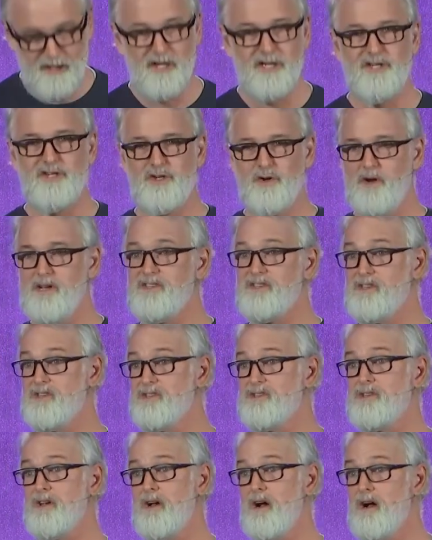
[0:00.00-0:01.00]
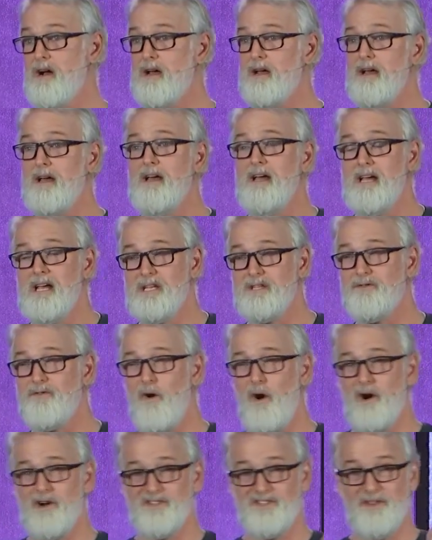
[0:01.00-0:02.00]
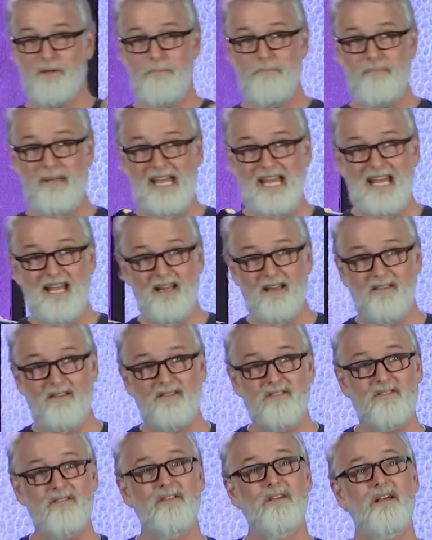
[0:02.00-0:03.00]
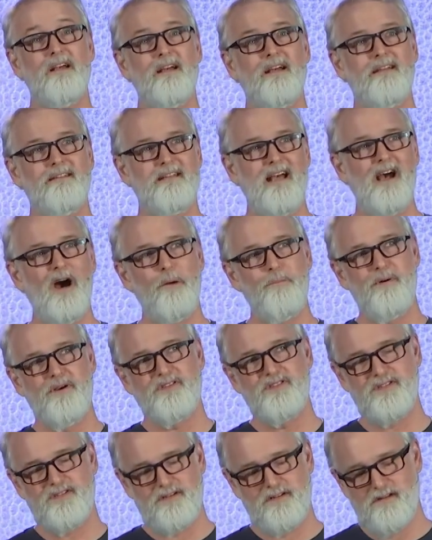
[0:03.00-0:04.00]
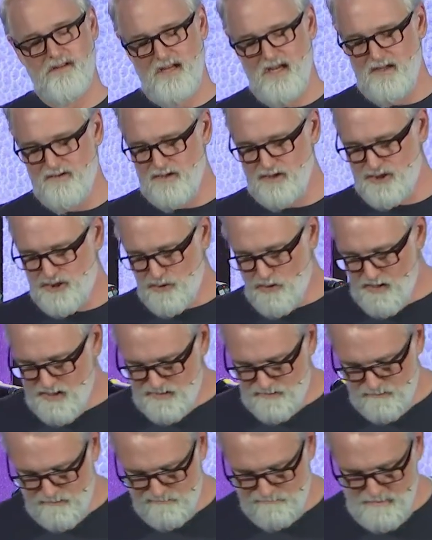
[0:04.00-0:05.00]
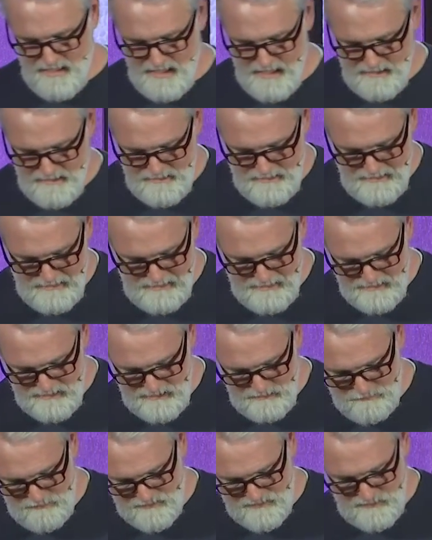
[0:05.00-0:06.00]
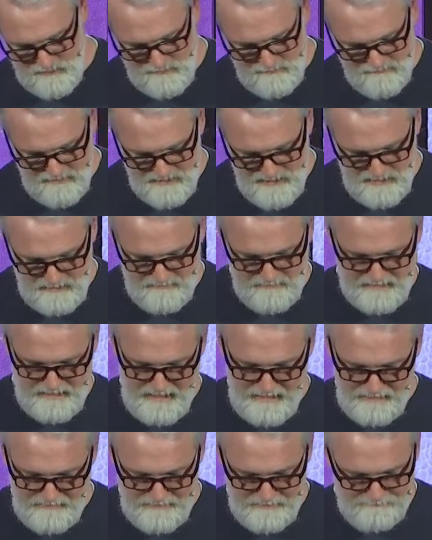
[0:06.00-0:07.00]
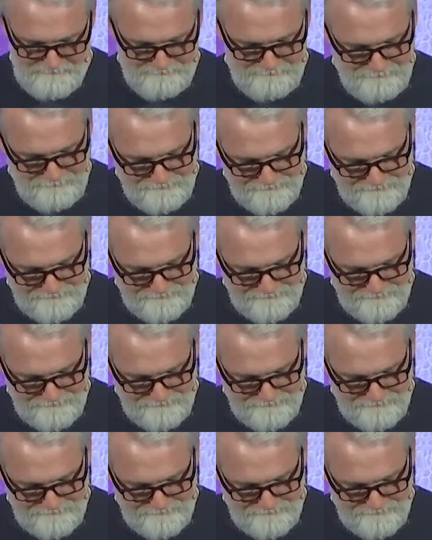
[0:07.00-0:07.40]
good choices as far as the means to help us in the choice we've made to pursue the vision of the kingdom.